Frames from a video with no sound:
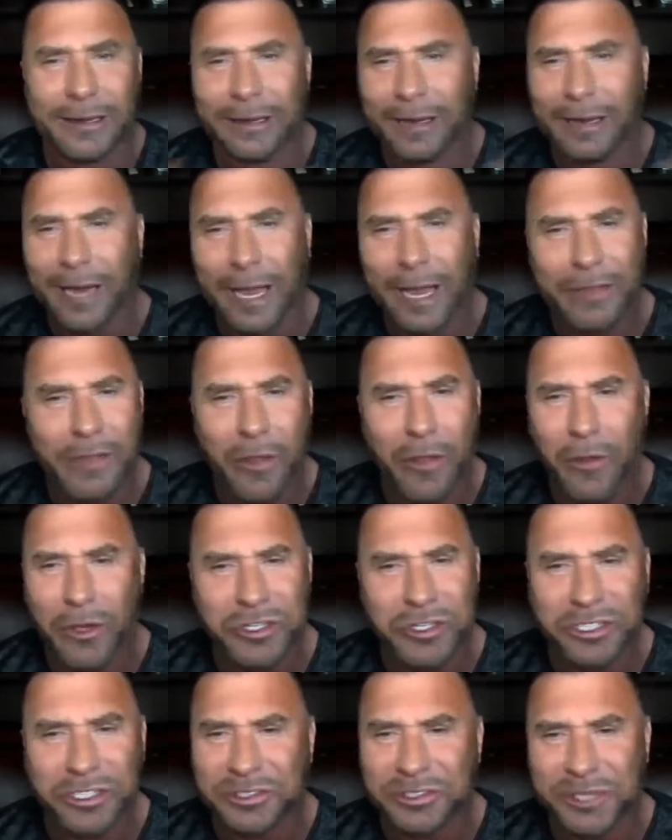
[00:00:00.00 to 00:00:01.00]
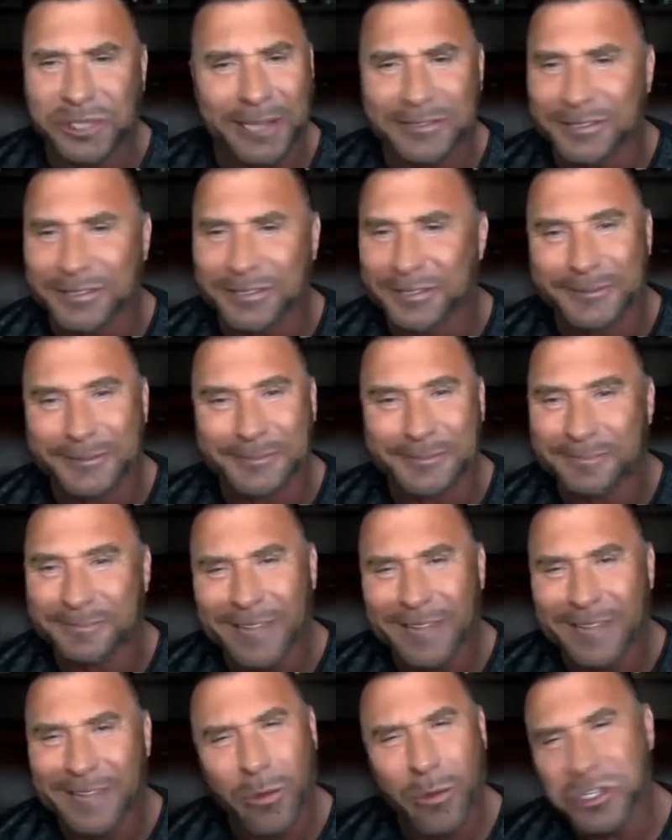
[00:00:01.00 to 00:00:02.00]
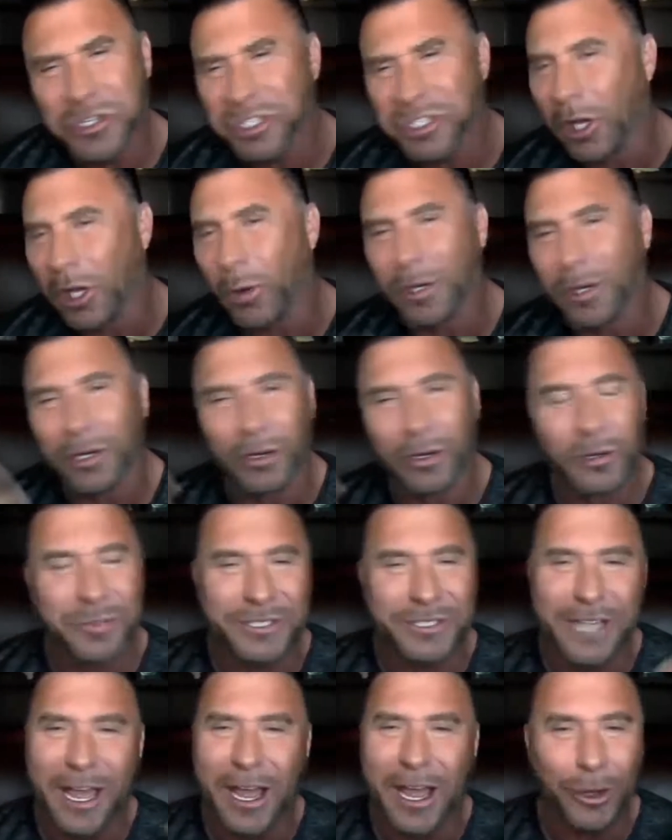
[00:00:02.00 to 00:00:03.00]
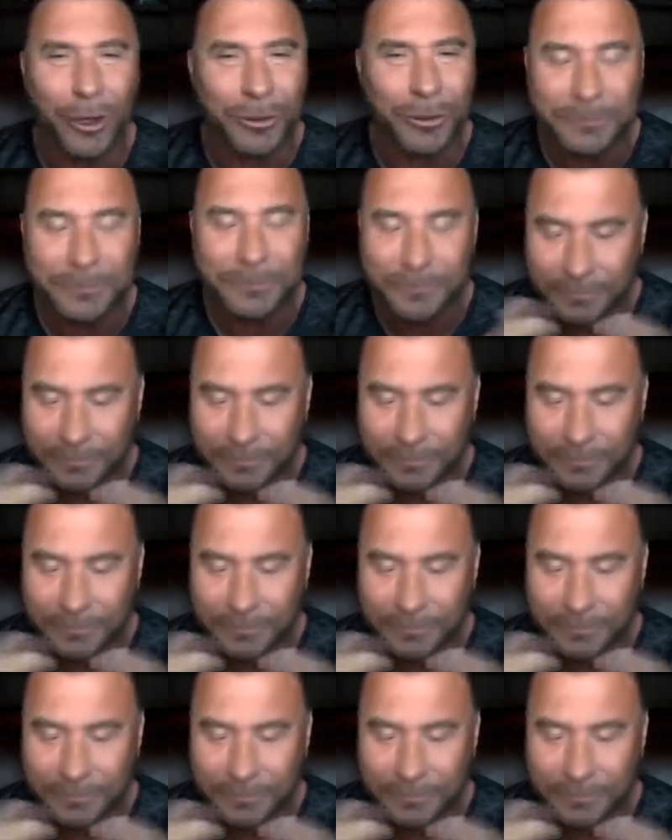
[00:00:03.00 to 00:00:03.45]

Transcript: And then there's just us. And we're slowing groups down.